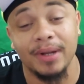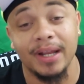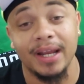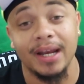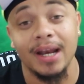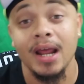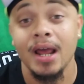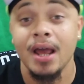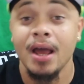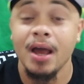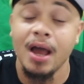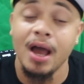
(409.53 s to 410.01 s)

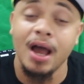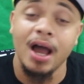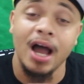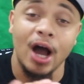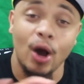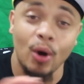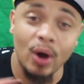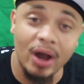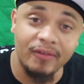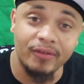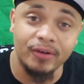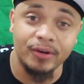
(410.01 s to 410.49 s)
I'm just playing.
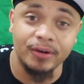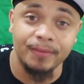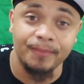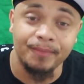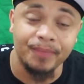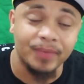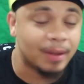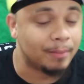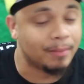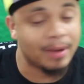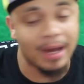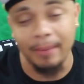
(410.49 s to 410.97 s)

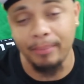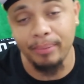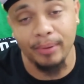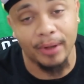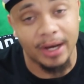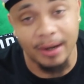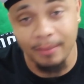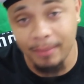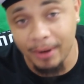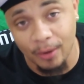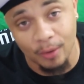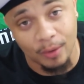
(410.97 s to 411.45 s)
However,
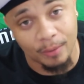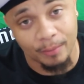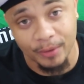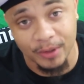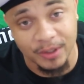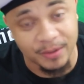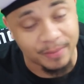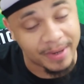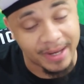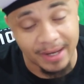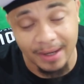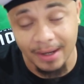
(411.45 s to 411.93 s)
I'm not playing
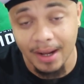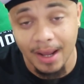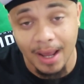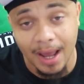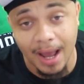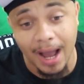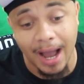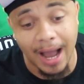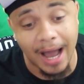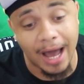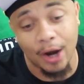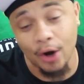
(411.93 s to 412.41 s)
about One Punch
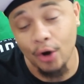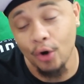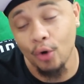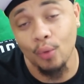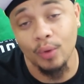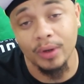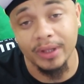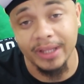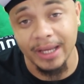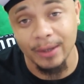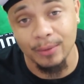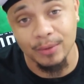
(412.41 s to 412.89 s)
Man.
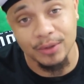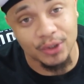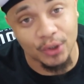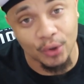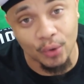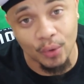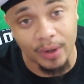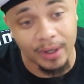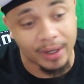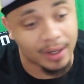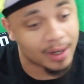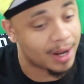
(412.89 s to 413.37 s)
I don't know what
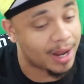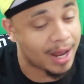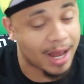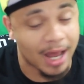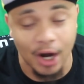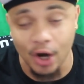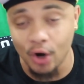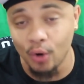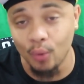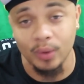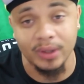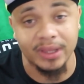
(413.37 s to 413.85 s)
they was
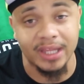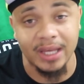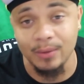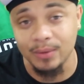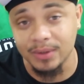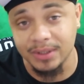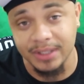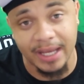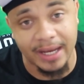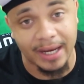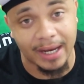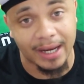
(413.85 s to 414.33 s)
doing. I don't
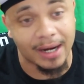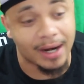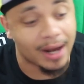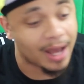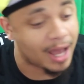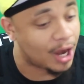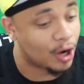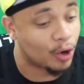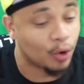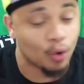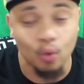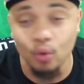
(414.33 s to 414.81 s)
know what they was
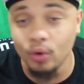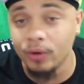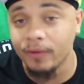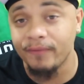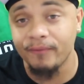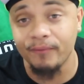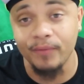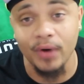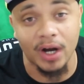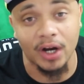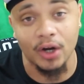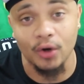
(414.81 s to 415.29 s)
thinking. I
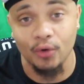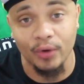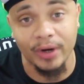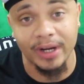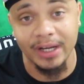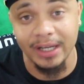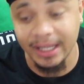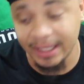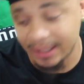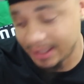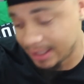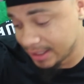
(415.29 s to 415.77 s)
don't know who the
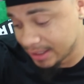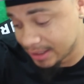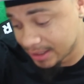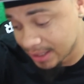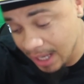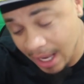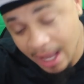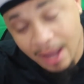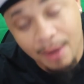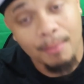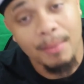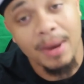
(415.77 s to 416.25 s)
fuck greenlit